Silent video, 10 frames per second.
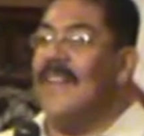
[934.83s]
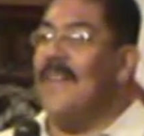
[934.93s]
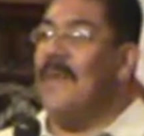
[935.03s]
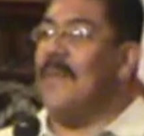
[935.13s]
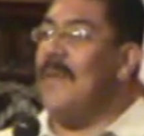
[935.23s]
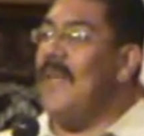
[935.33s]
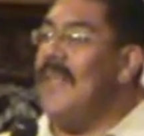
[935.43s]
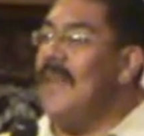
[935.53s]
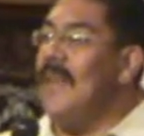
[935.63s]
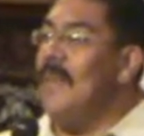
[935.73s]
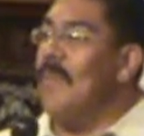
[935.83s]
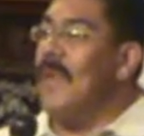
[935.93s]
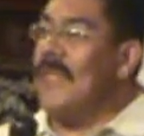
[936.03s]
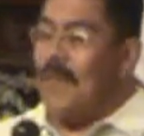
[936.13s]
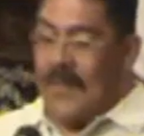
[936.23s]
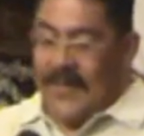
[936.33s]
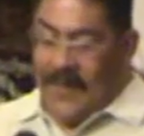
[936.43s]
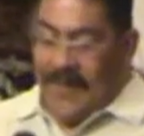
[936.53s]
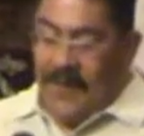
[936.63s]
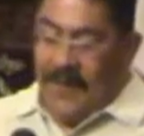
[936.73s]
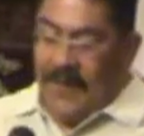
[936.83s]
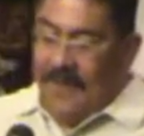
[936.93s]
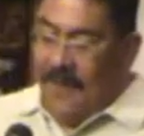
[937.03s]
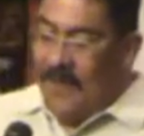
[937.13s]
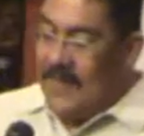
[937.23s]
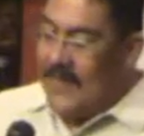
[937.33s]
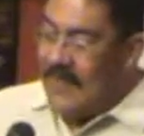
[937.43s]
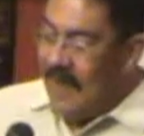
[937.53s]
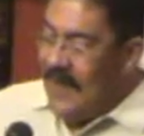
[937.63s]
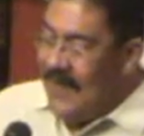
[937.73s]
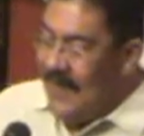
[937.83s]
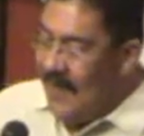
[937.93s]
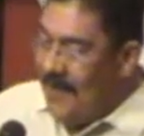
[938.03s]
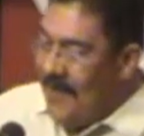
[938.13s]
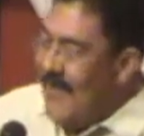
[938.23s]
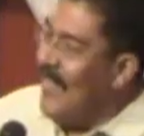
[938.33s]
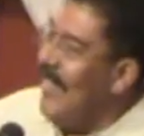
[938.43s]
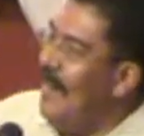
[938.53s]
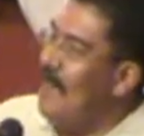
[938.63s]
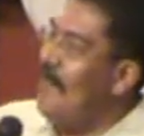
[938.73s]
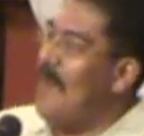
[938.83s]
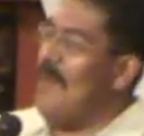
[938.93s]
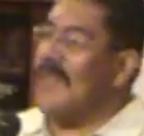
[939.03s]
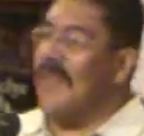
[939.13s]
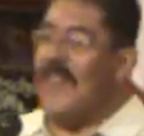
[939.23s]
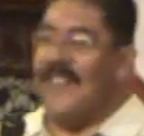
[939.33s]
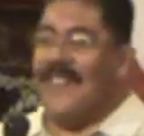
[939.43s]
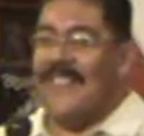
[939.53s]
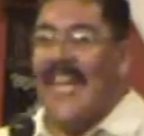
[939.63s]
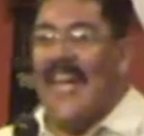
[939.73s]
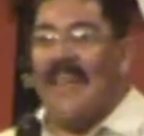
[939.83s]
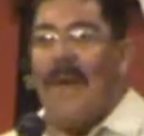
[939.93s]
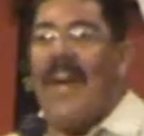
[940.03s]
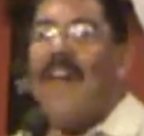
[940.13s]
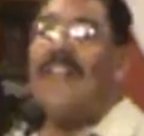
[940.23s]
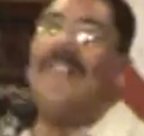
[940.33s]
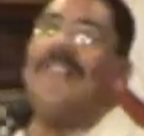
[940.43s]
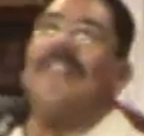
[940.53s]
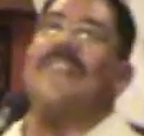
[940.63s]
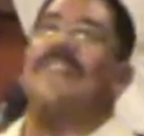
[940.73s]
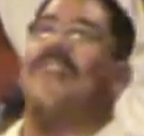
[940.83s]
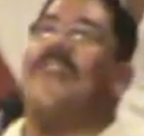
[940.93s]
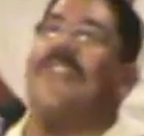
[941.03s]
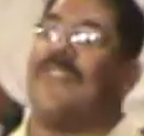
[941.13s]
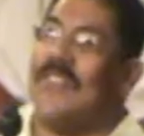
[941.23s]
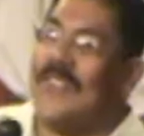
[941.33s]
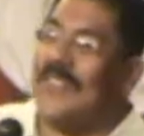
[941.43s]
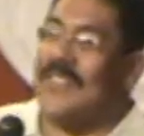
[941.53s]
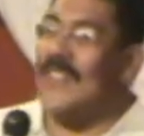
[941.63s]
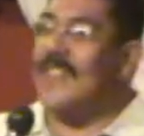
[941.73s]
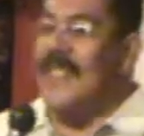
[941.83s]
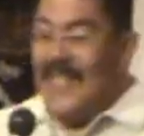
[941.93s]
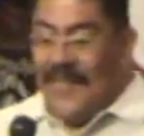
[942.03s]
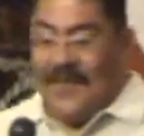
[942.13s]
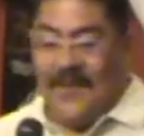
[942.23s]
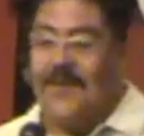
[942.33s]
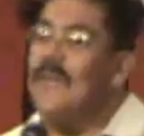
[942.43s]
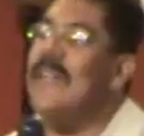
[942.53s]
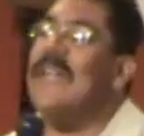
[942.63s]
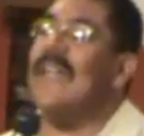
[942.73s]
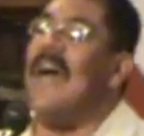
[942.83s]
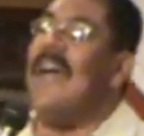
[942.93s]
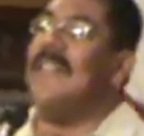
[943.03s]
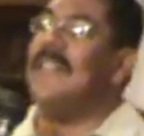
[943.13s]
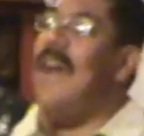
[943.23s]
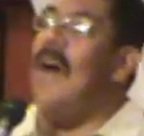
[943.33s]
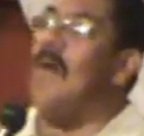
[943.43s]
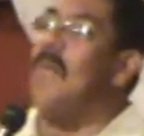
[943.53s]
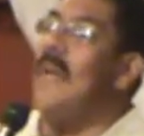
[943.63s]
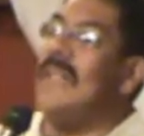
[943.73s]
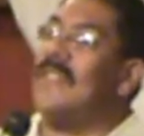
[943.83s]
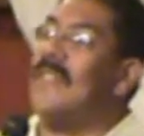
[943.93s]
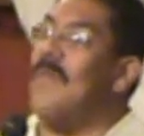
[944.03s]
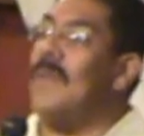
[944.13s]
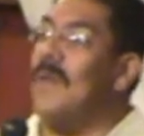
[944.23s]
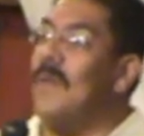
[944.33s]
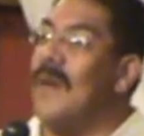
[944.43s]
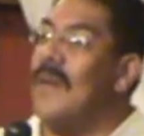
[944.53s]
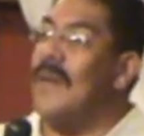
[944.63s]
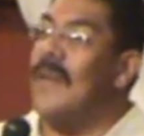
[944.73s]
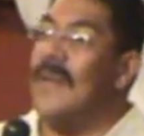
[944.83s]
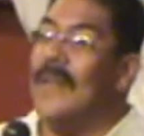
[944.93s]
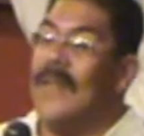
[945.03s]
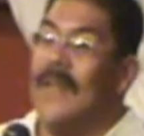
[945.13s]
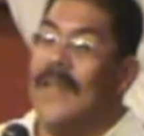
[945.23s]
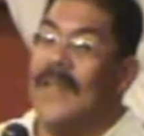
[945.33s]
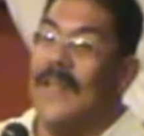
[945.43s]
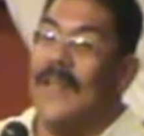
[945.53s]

You with me? But but if you if you would start, you know, and people don't understand, man, all you do is church, church, church. Do you realize how messed up you were? Yeah.